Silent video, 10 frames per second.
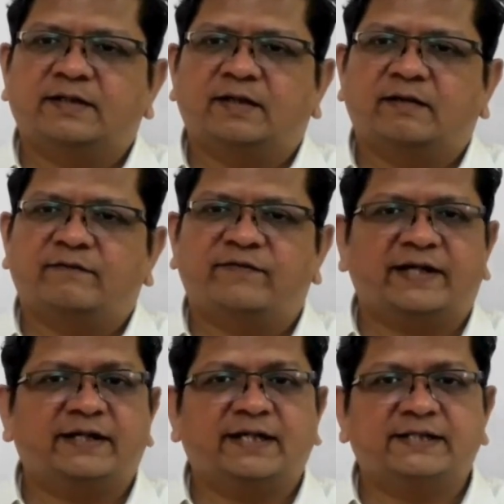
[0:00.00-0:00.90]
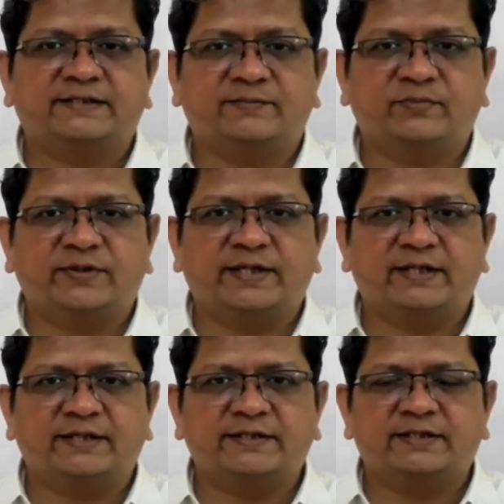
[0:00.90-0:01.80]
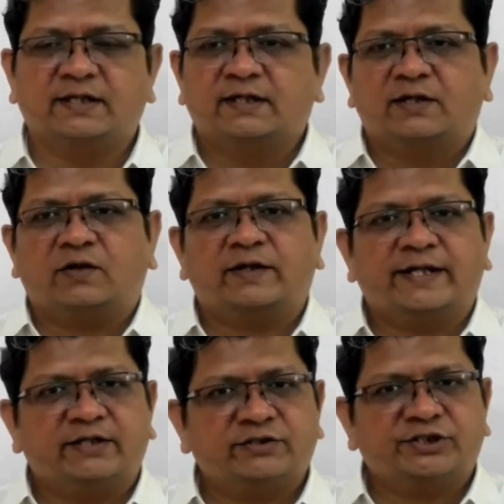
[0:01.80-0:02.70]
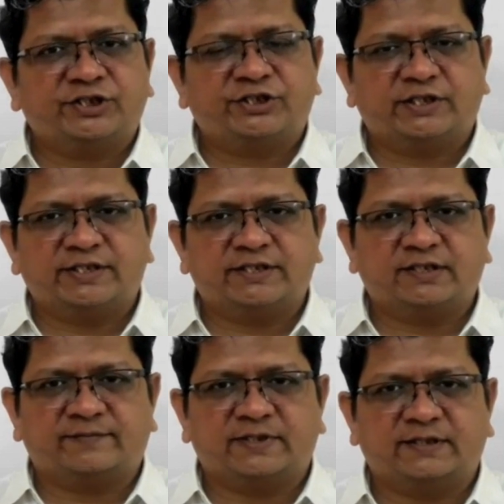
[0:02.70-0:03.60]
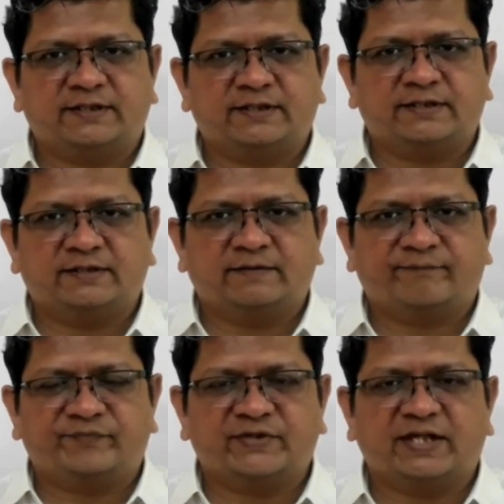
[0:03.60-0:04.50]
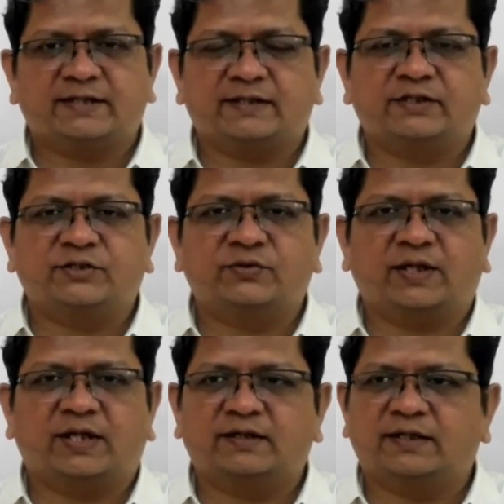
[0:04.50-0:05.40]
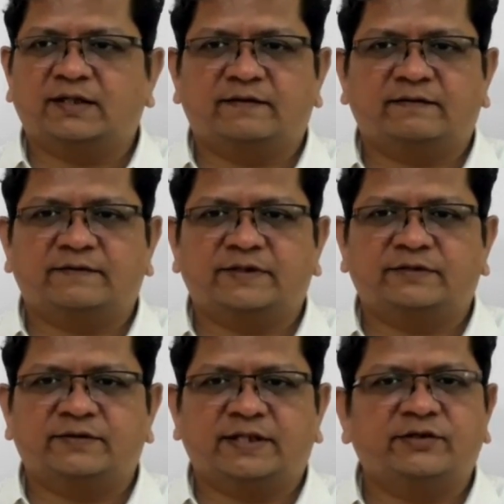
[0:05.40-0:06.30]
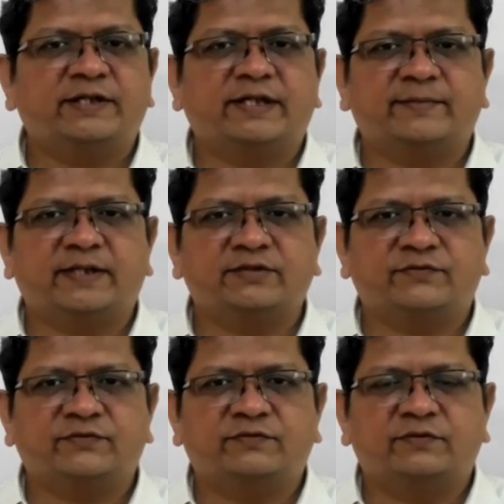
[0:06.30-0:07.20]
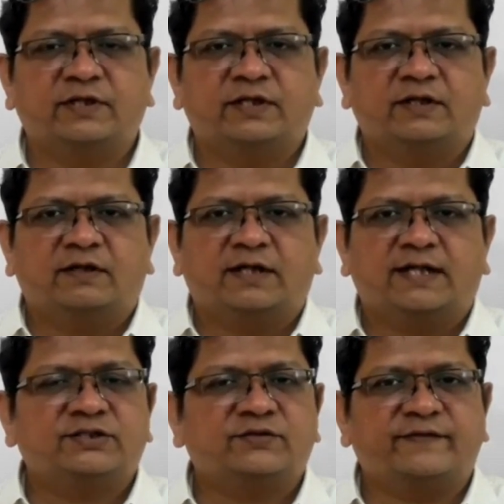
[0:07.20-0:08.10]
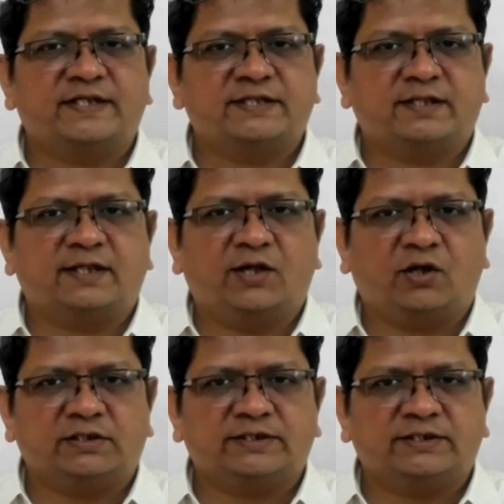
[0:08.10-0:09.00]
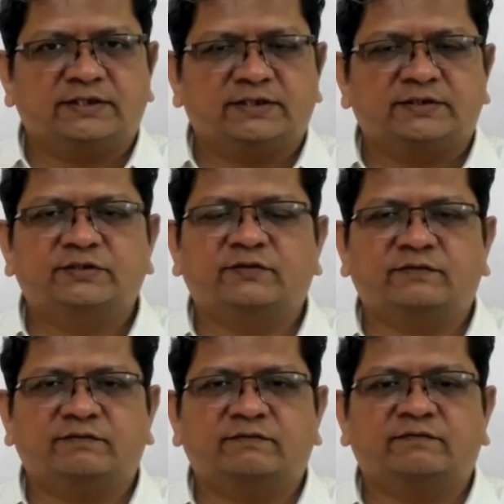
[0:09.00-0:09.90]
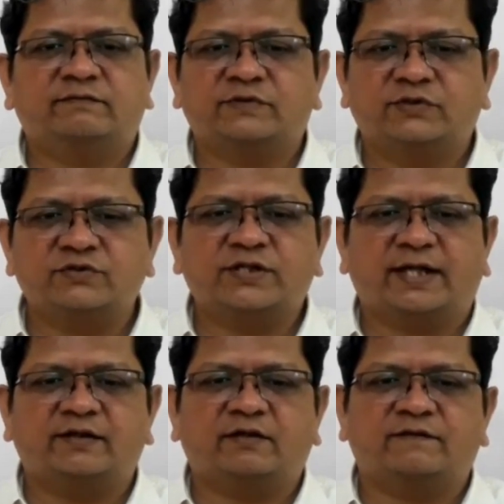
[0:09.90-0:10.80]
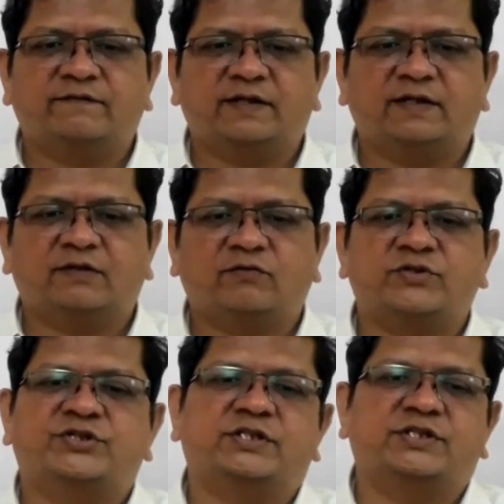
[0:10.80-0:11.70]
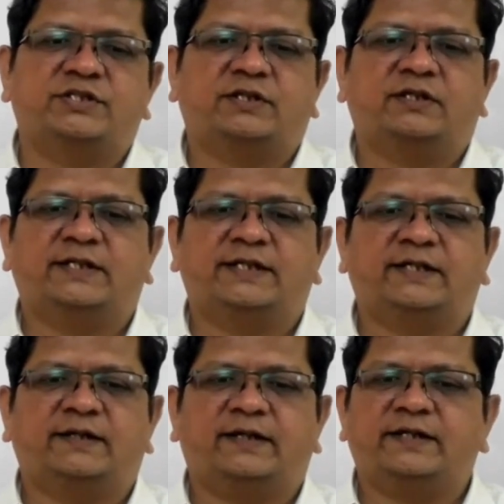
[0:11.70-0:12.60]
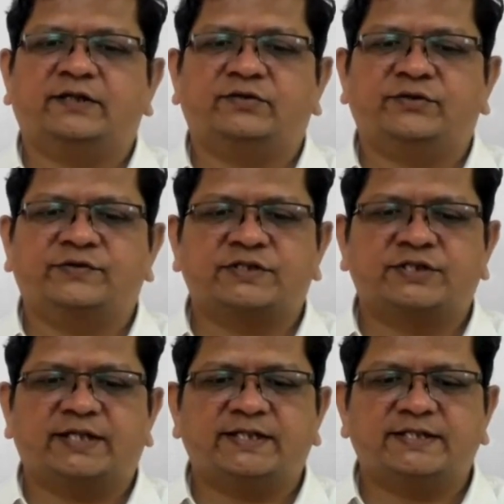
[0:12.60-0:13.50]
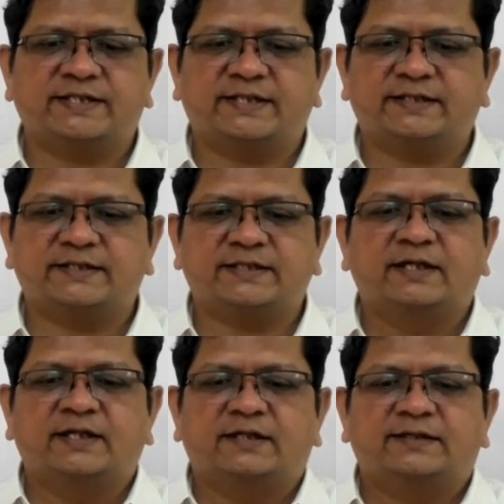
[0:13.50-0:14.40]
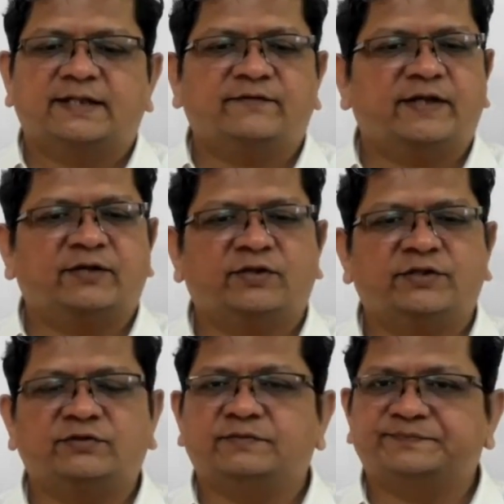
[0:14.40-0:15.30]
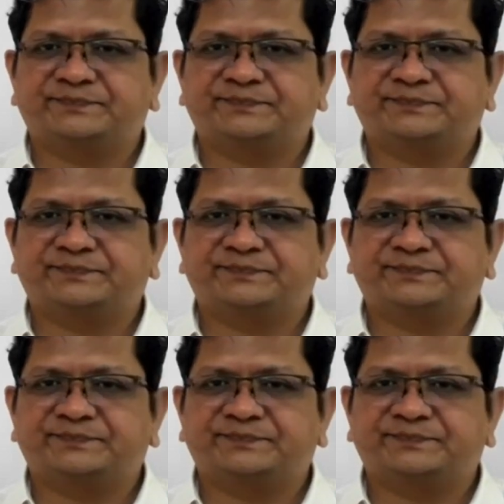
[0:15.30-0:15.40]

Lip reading: finalize the bookings, or negotiation is something that you and your team has to face a lot. So those kind of questions that are related to your selling skills that we are going to